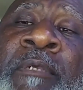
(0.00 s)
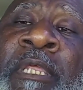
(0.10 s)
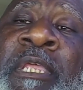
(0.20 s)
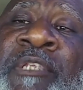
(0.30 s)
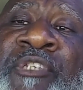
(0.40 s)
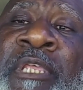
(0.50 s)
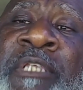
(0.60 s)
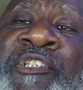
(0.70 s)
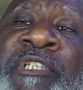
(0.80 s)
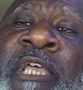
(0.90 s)
These
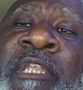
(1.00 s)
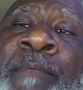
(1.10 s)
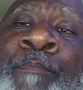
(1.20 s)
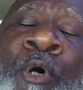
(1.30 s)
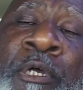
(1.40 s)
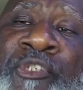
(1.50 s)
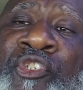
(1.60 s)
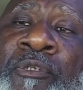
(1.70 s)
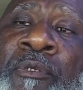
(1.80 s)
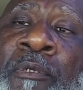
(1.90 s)
extended books,